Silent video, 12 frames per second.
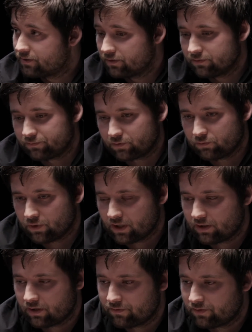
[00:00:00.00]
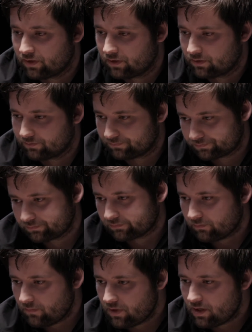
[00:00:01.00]
The one I think
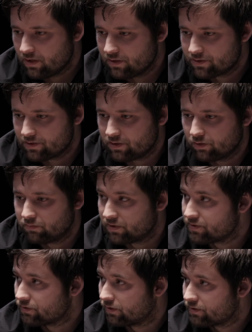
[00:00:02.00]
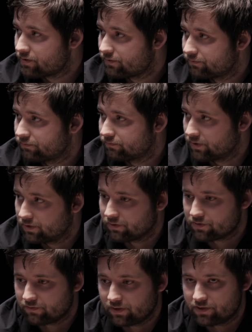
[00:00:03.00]
is the open source,
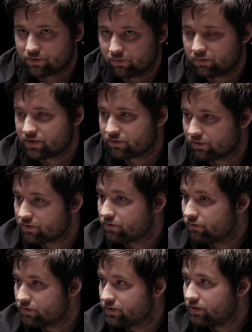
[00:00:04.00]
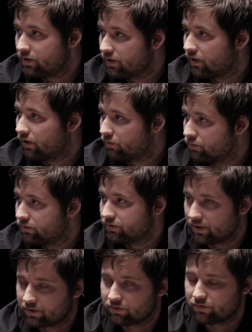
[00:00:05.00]
because when it's open source you see how
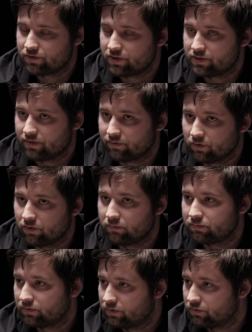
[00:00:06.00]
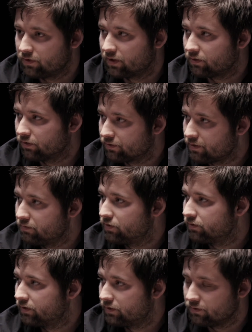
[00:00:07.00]
technology is developed, you can
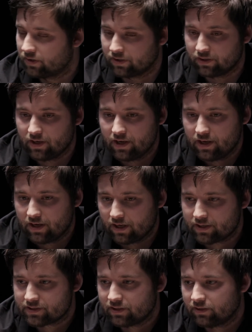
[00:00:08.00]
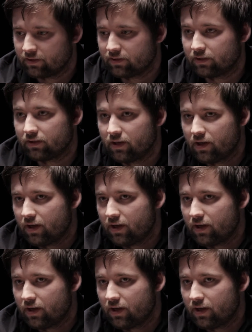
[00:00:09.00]
contribute it, you can extend it, and